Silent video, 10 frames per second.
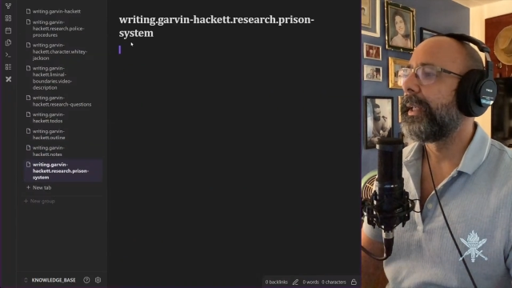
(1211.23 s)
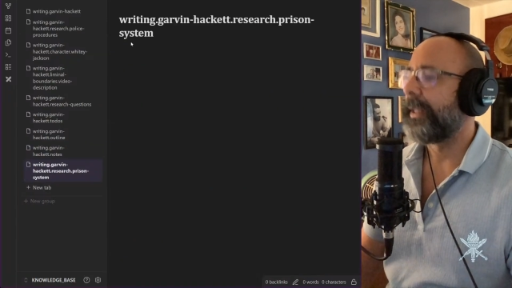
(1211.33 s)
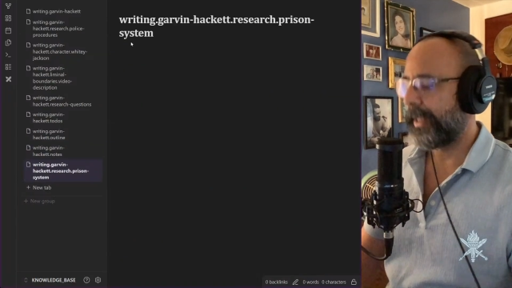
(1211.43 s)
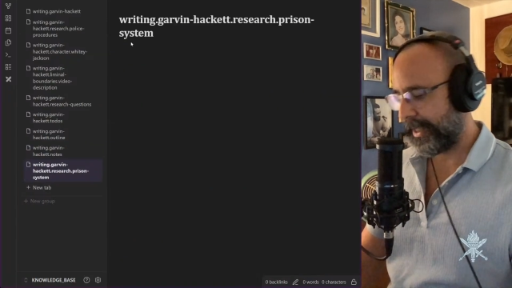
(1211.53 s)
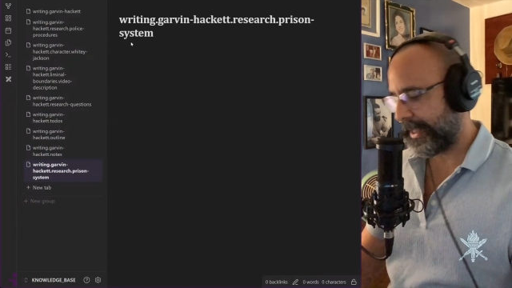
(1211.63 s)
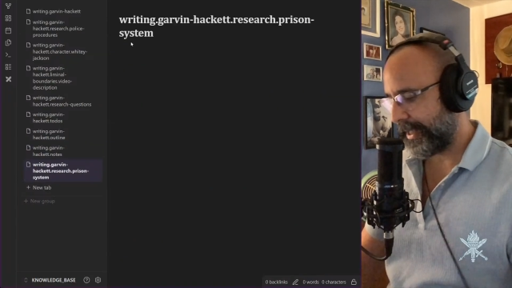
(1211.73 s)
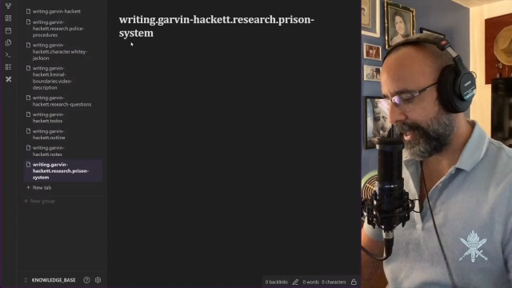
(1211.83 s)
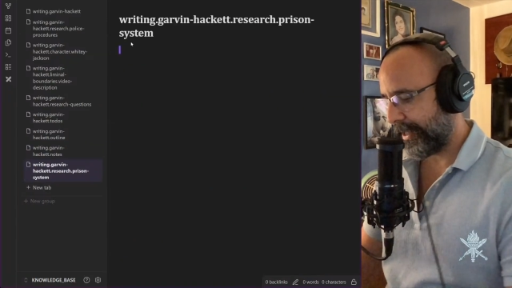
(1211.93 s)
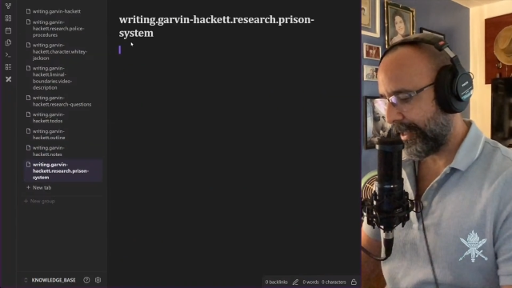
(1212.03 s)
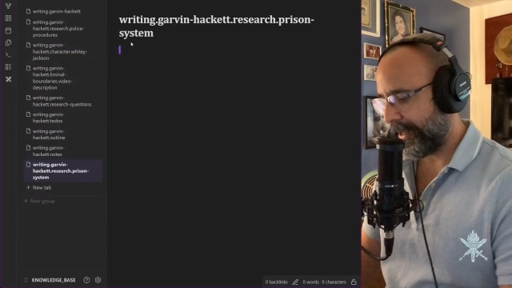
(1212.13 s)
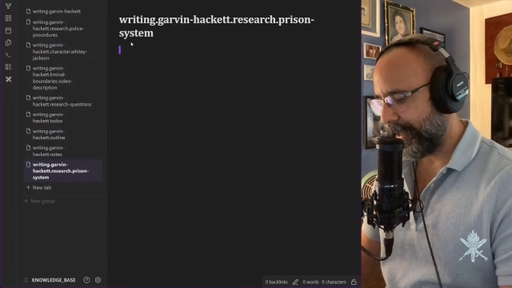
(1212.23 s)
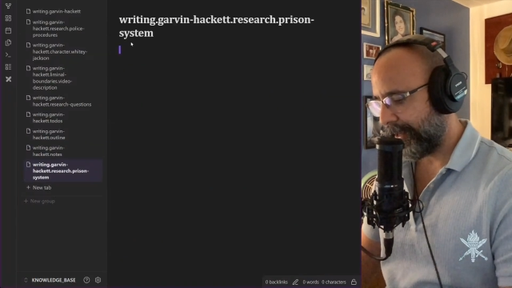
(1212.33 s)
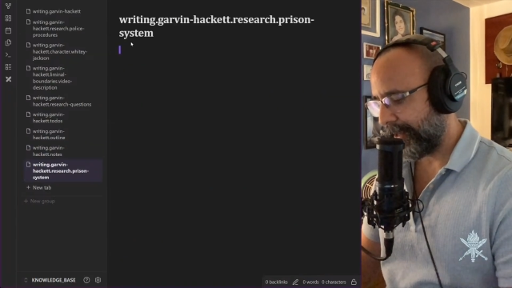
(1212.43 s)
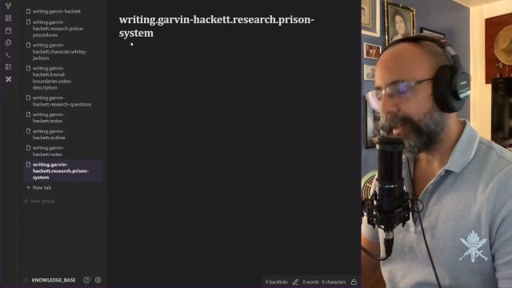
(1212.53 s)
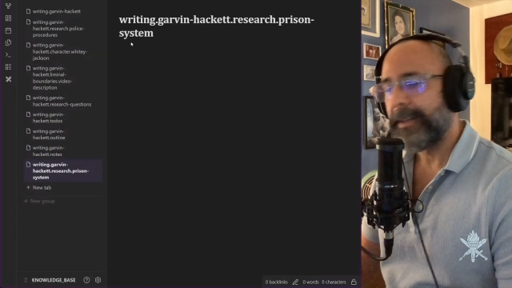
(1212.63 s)
This is
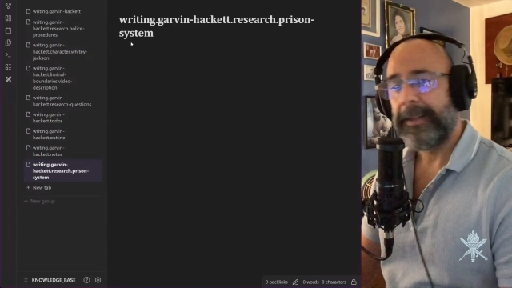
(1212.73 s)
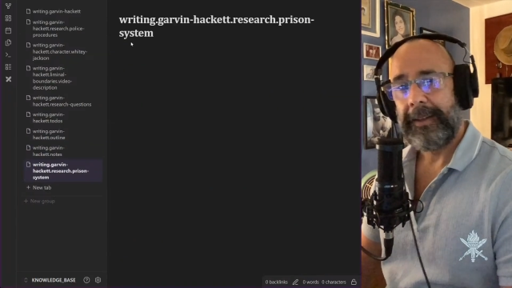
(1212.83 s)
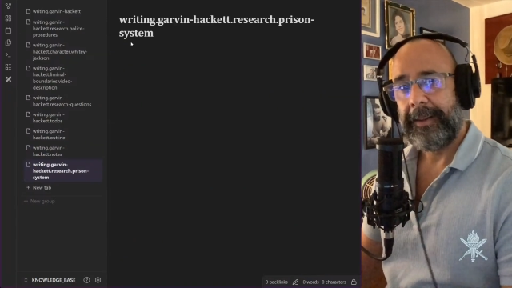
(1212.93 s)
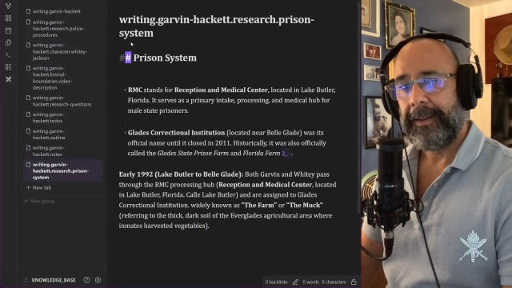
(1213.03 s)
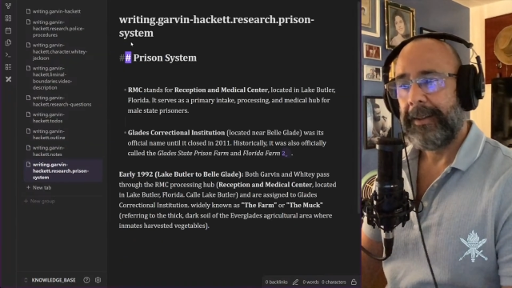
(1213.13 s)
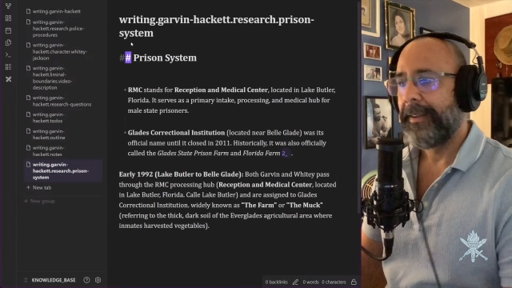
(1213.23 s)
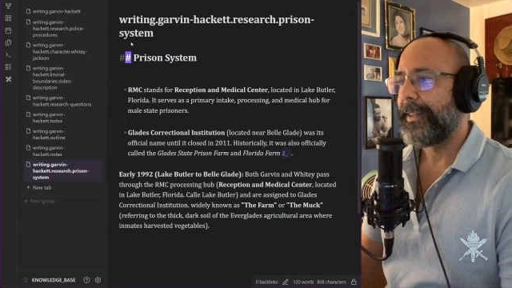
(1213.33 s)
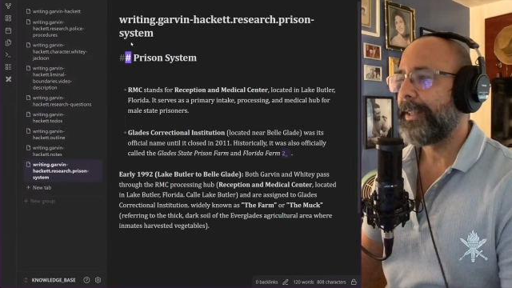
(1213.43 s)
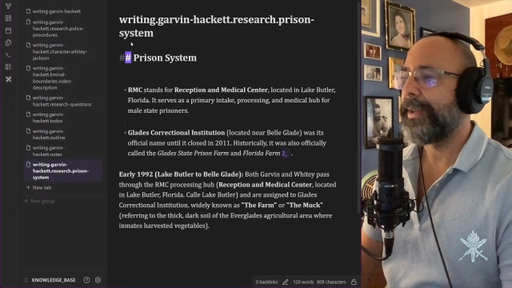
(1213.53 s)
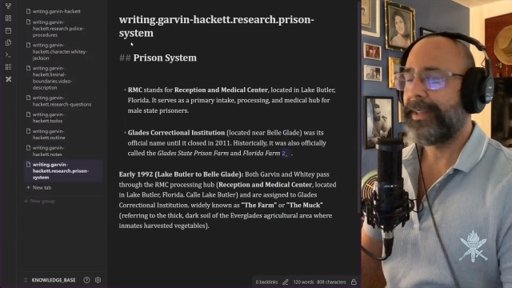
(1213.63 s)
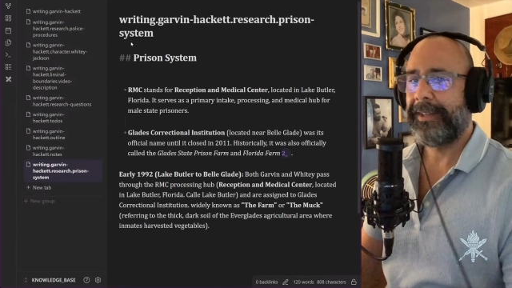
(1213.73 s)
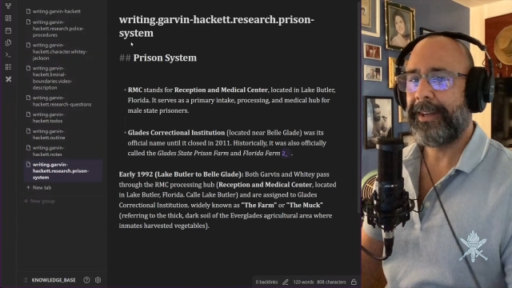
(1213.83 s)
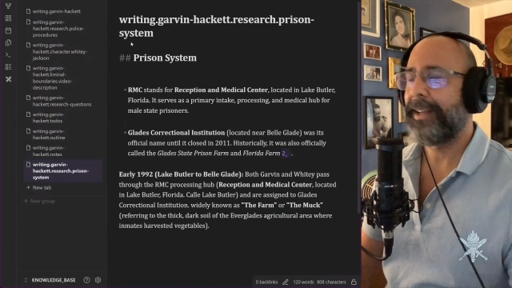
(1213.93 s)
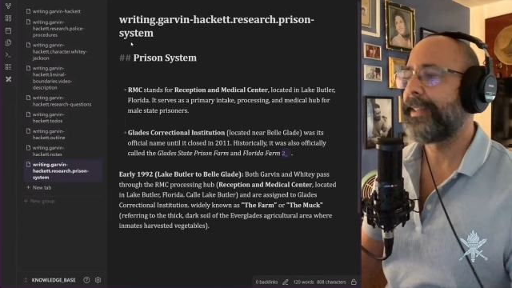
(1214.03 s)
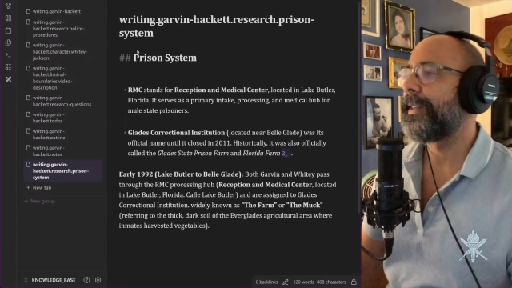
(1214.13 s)
it's the way the
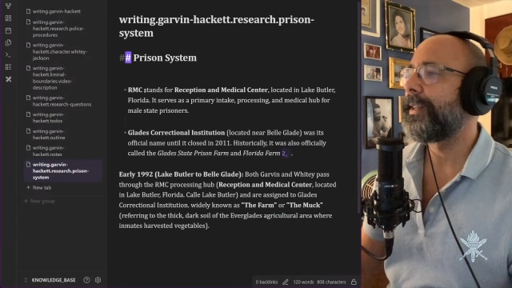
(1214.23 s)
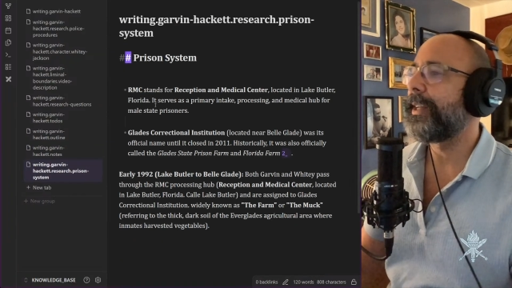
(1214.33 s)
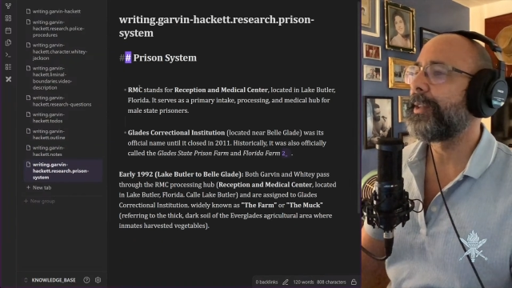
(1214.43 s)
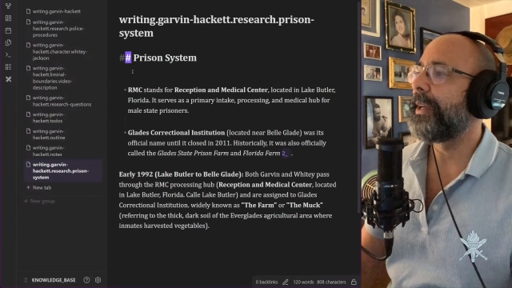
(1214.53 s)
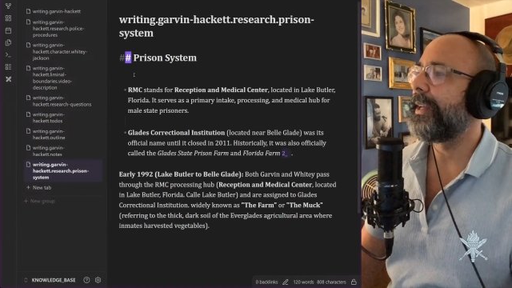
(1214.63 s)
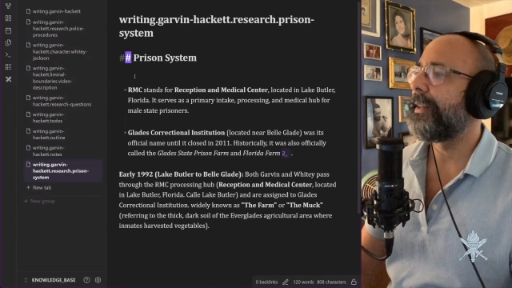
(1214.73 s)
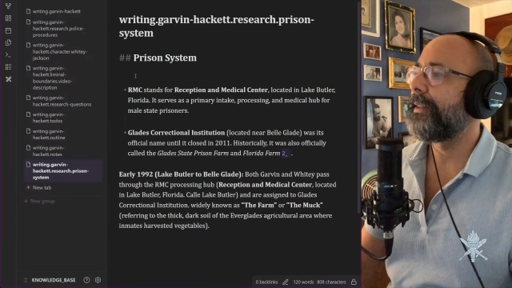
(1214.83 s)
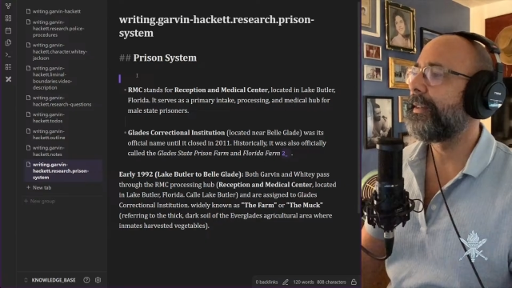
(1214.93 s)
sausage gets made.